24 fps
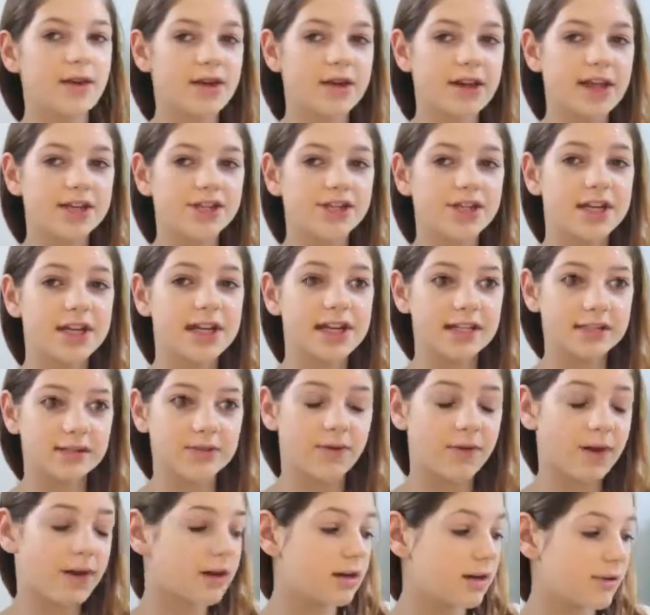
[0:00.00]
foundation
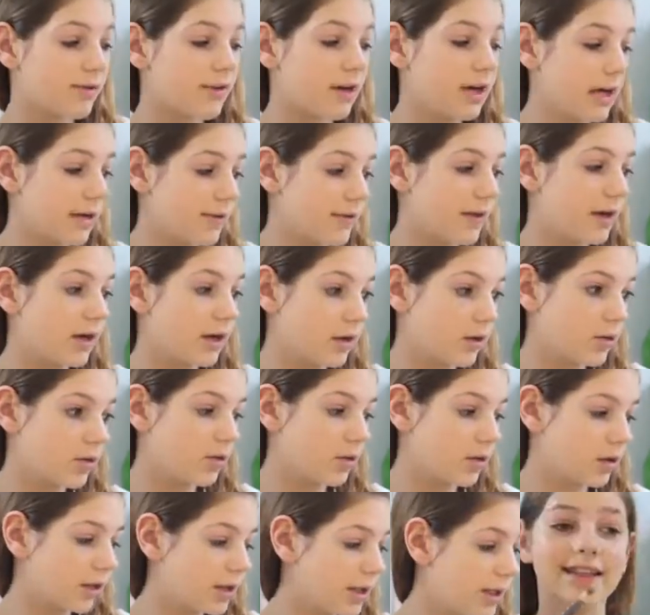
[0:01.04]
is very, very, very
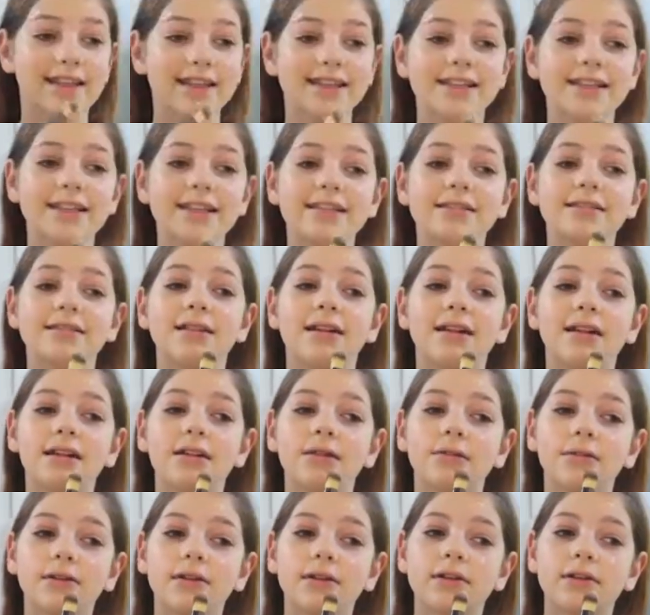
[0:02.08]
oily. This is not
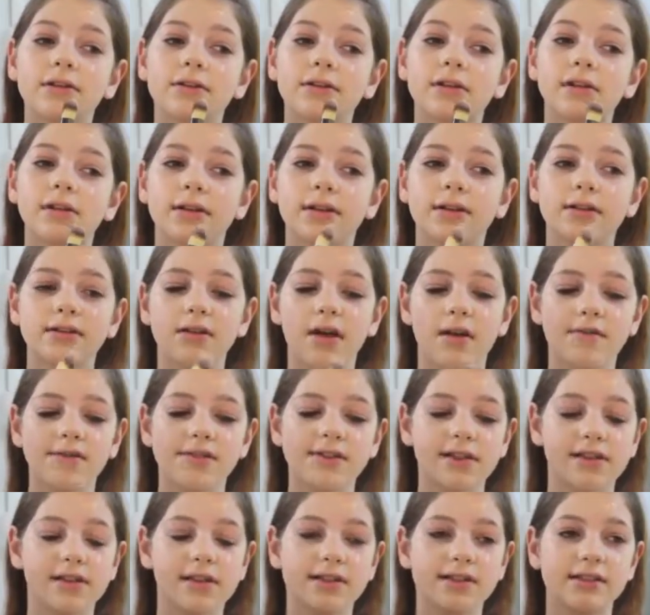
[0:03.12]
gonna work as good because
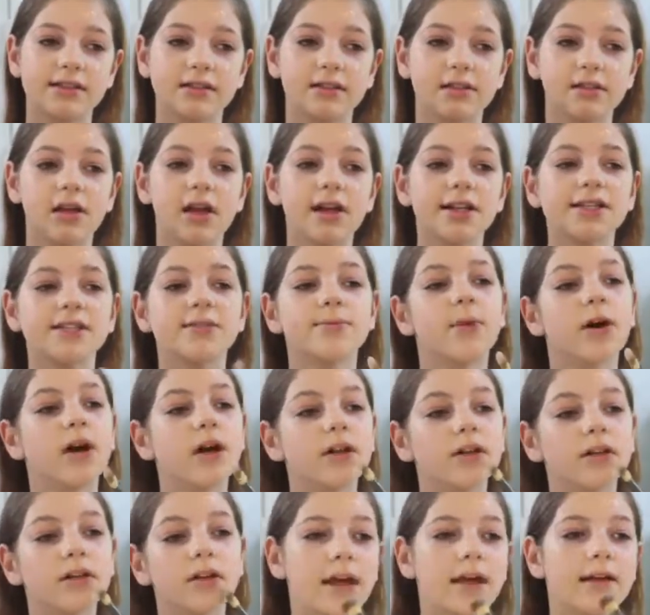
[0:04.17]
obviously this is a lot
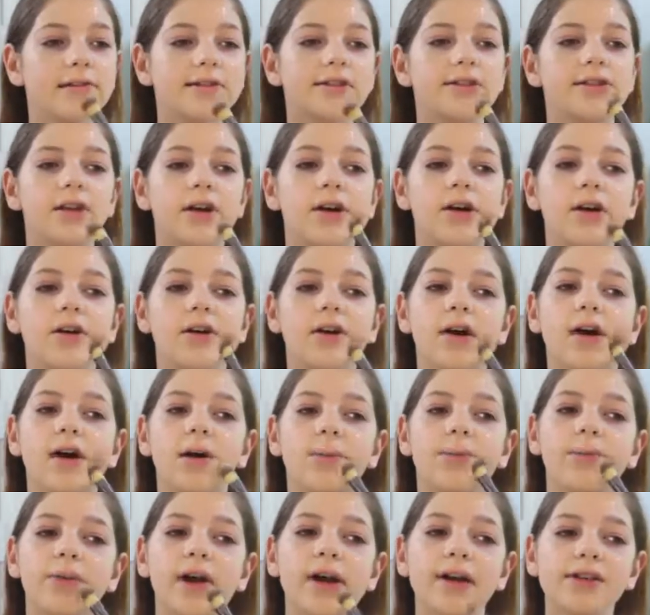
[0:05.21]
smaller. And so
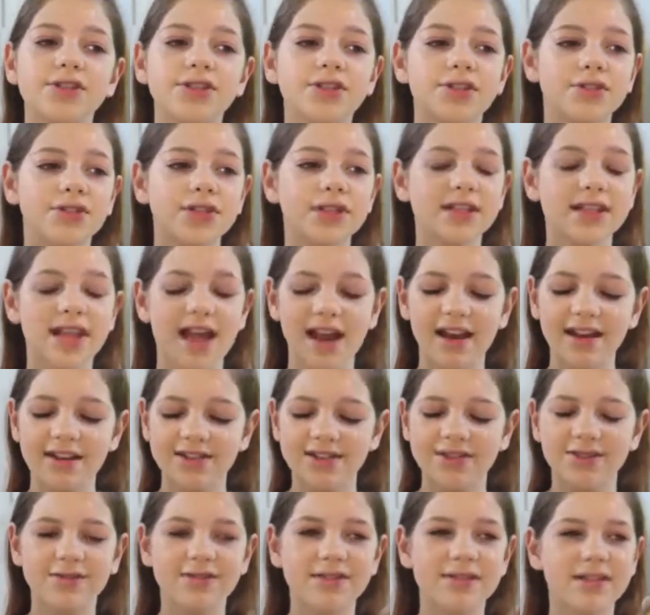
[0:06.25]
a brush, you just kind
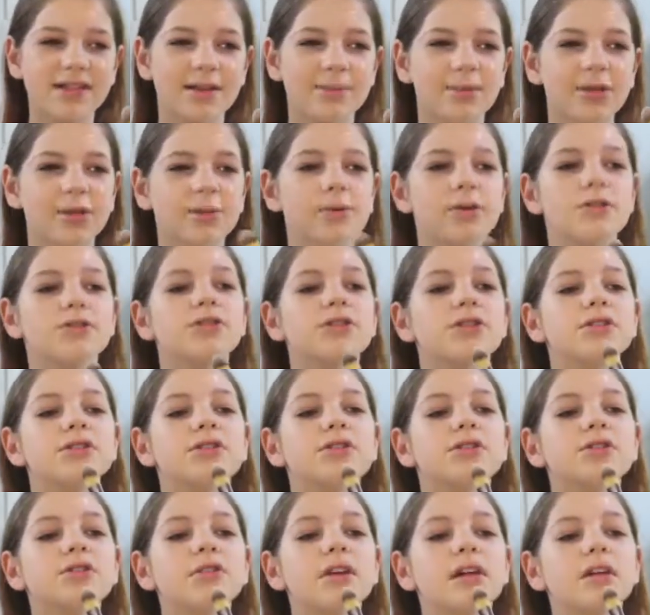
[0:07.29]
of do similar
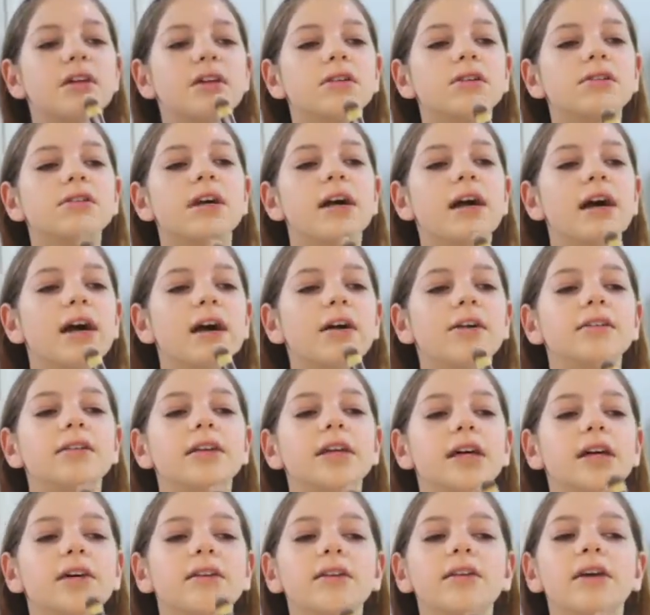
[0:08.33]
motions. You just kind of go down,
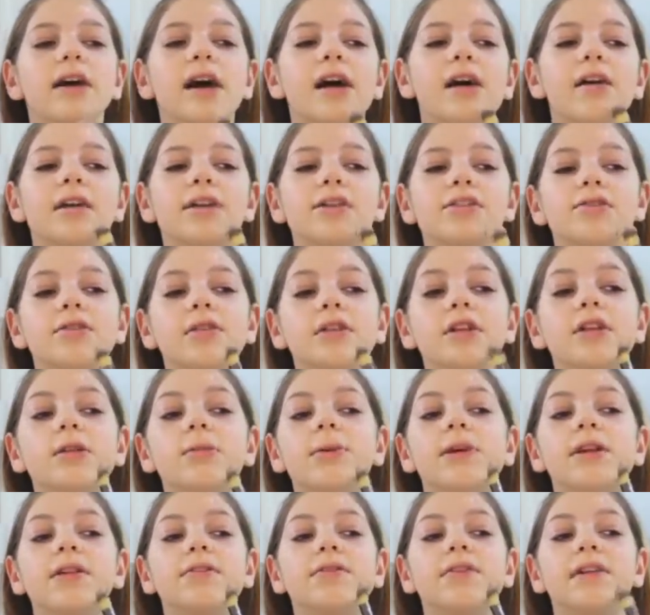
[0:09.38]
down, down and do a little
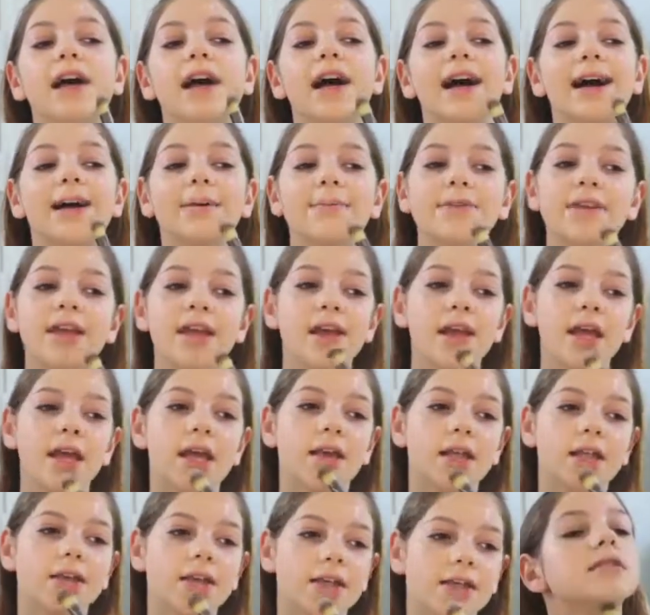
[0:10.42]
bit of dabs.
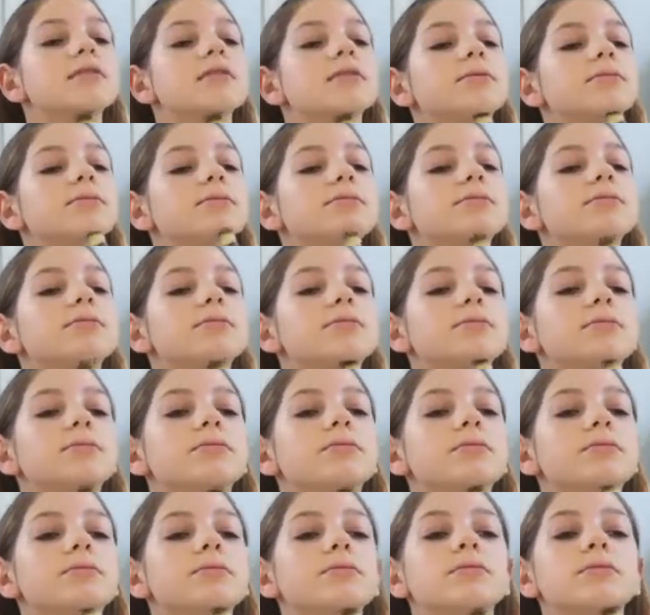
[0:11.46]
Then you just kind of move it
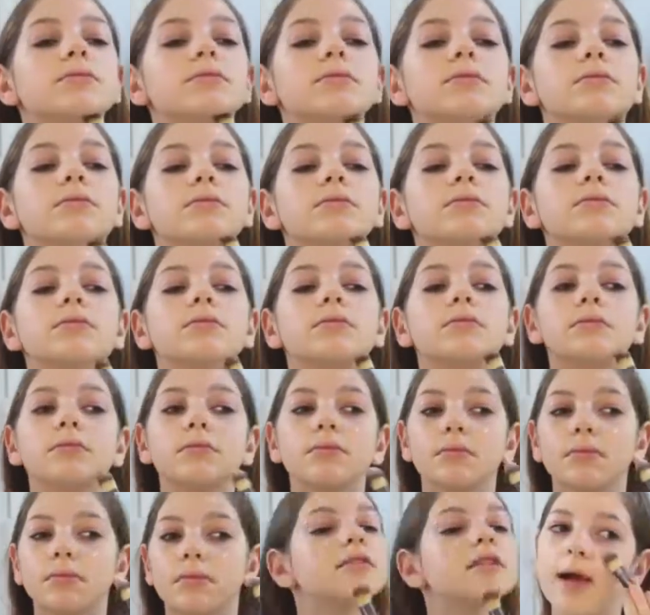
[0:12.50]
around all over your
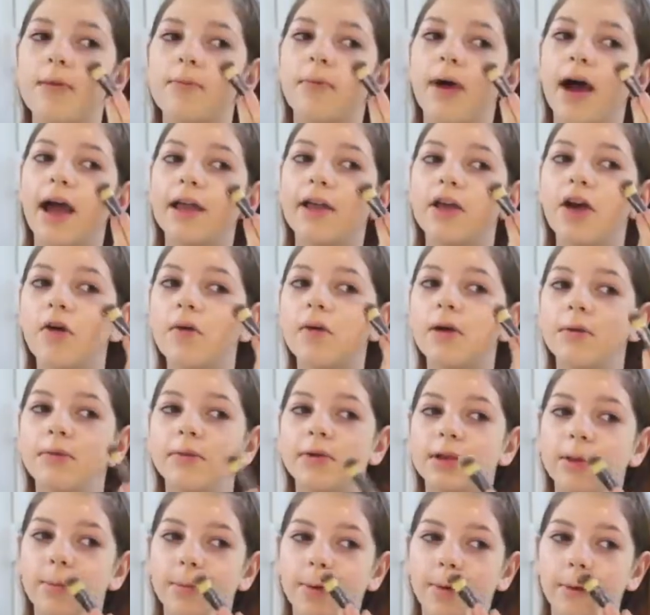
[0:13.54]
face. I might go in
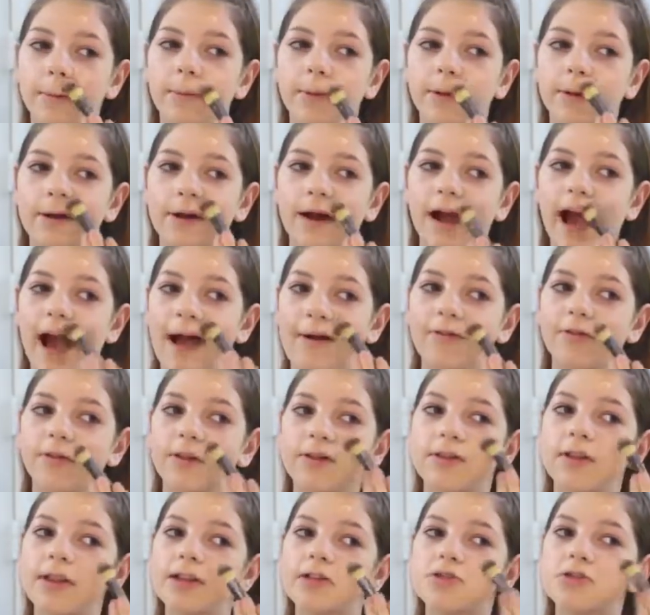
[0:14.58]
with the Beauty Blender
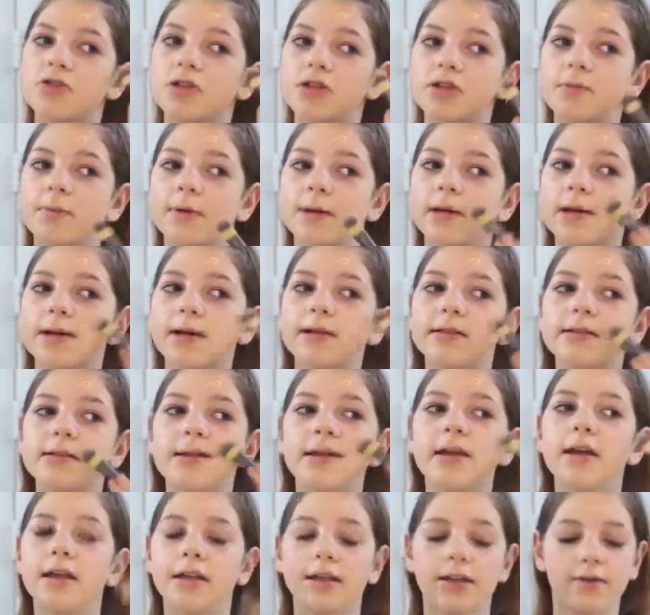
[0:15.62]
after this just because
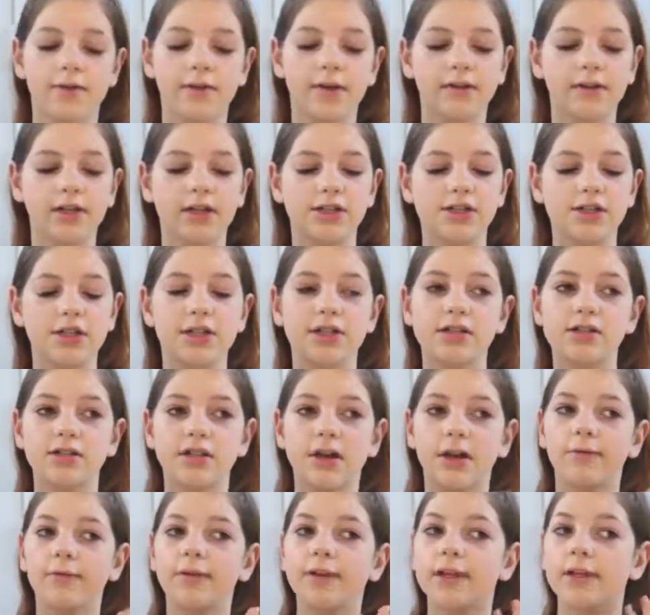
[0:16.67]
the foundation is
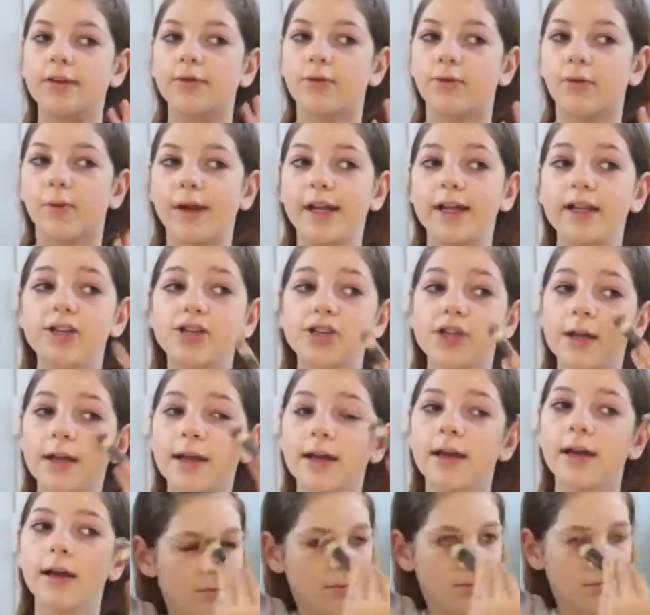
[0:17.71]
not really
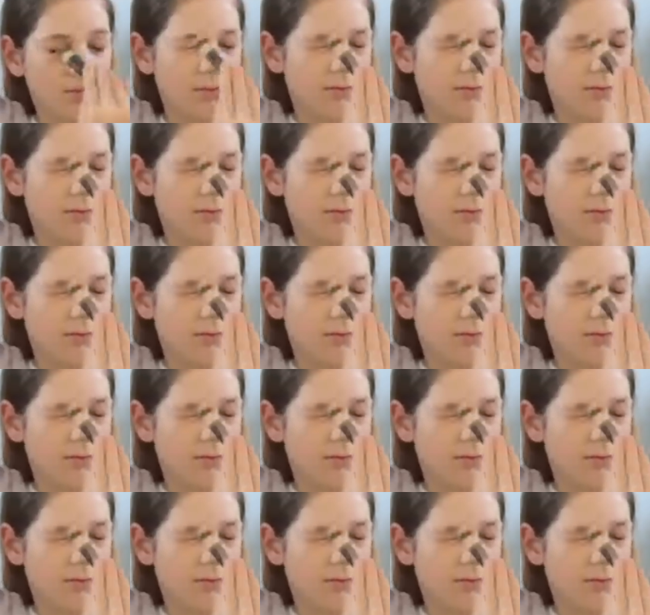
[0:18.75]
reaching.